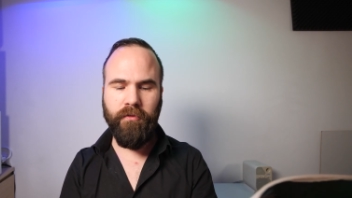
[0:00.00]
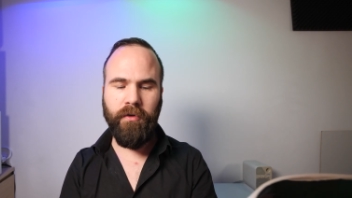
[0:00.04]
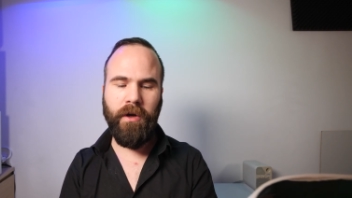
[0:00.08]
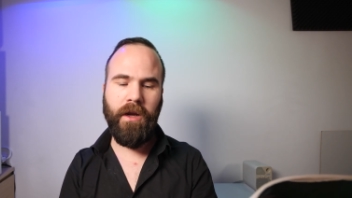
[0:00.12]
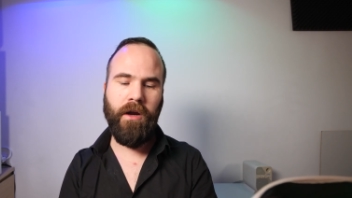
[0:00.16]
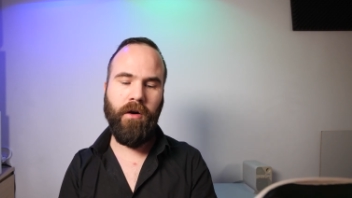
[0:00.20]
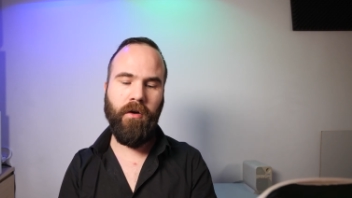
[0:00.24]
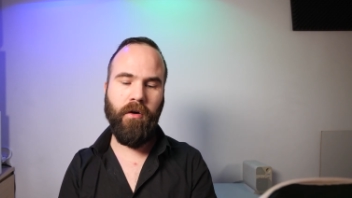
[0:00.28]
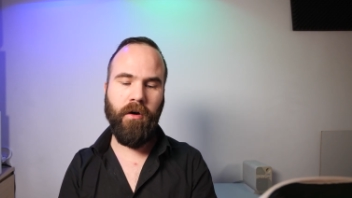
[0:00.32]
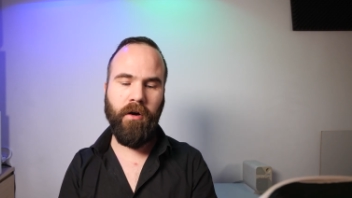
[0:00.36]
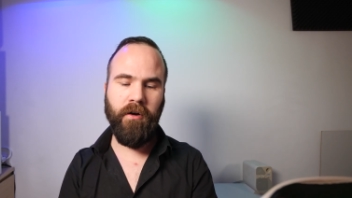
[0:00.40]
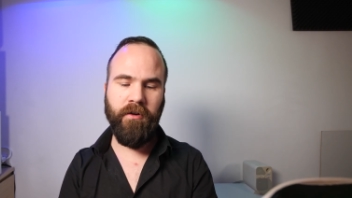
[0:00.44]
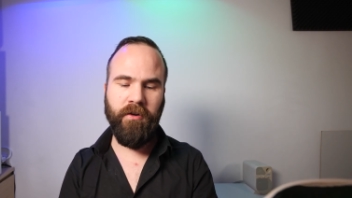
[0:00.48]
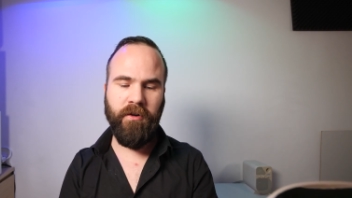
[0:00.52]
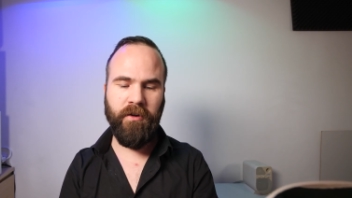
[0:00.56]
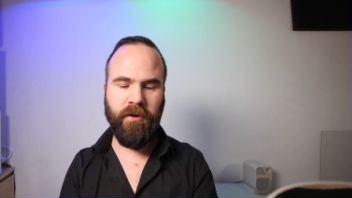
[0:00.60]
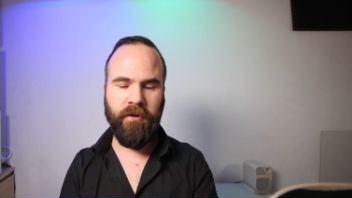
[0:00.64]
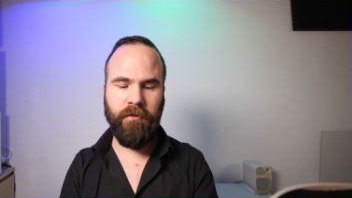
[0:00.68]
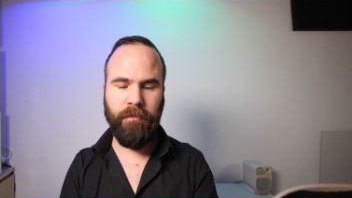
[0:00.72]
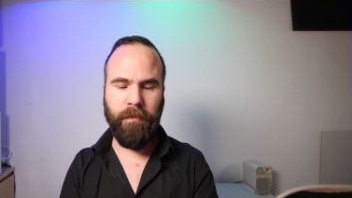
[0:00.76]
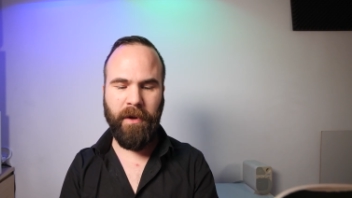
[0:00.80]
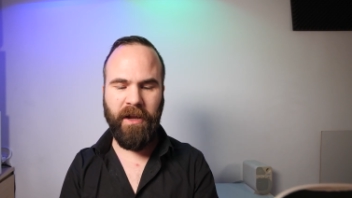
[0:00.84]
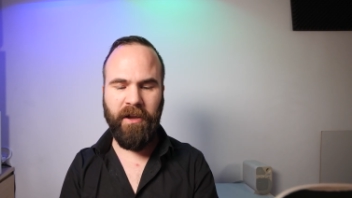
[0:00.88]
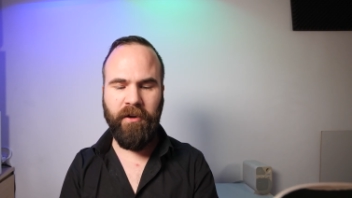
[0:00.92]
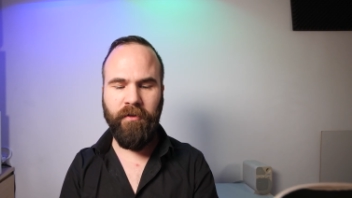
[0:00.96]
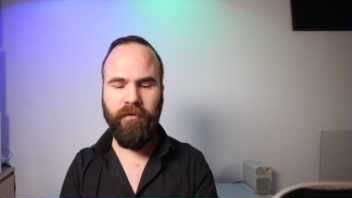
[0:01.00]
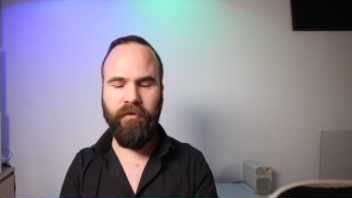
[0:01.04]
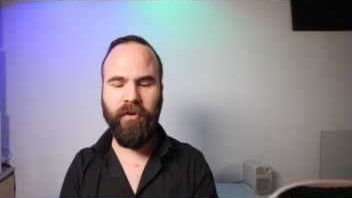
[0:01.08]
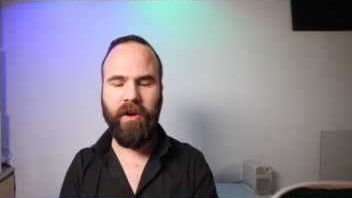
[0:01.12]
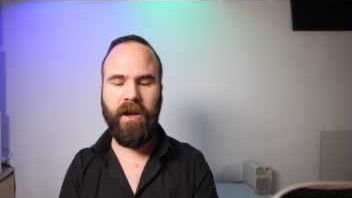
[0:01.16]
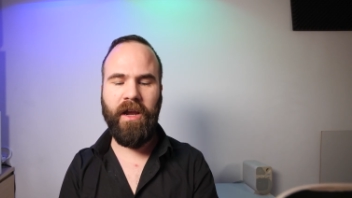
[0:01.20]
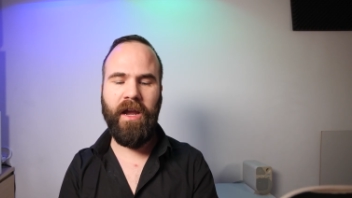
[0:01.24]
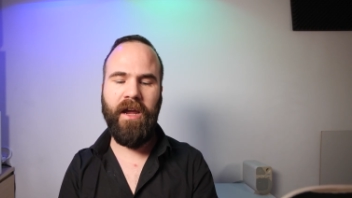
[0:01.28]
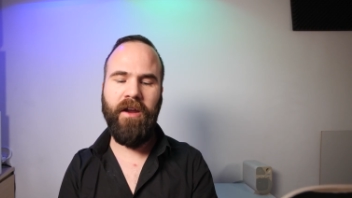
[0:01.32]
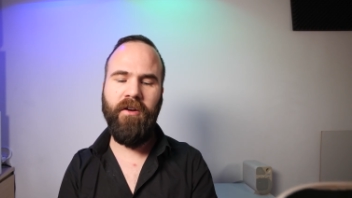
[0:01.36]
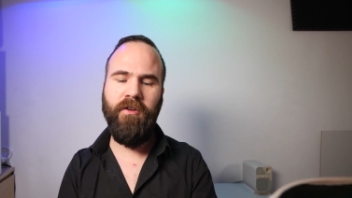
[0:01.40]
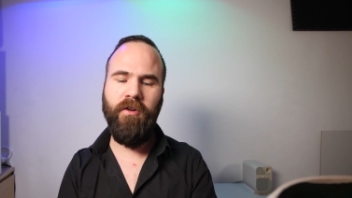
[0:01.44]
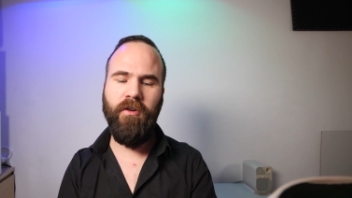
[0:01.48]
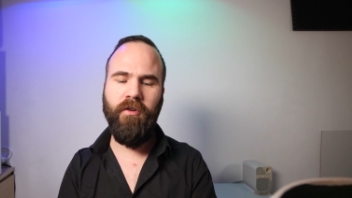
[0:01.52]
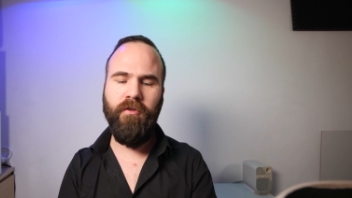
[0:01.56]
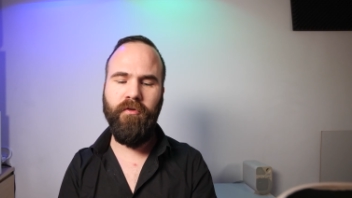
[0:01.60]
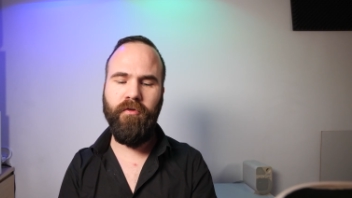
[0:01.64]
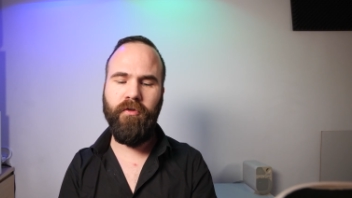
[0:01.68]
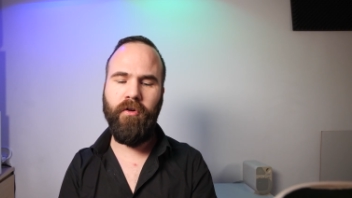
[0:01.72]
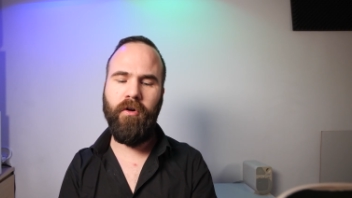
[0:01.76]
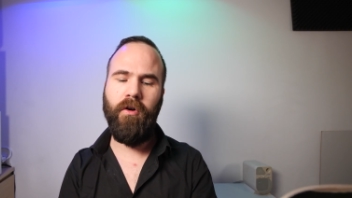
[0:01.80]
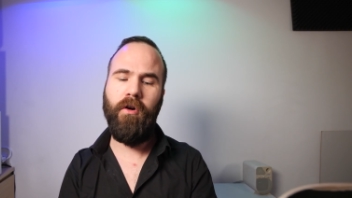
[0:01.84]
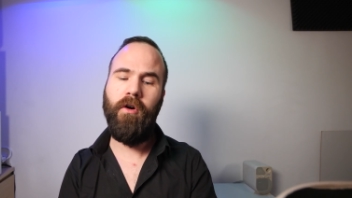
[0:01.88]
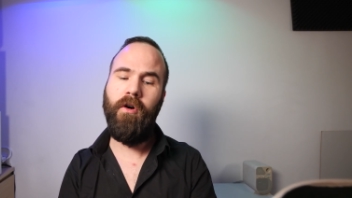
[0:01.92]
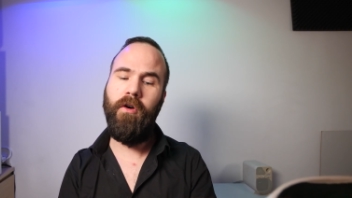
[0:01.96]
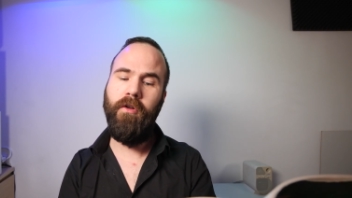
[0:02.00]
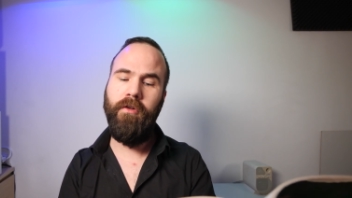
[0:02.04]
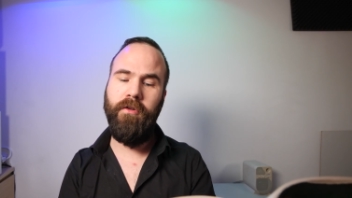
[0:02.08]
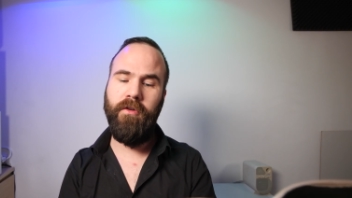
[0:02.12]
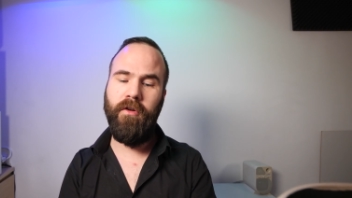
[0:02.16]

records the specifications for all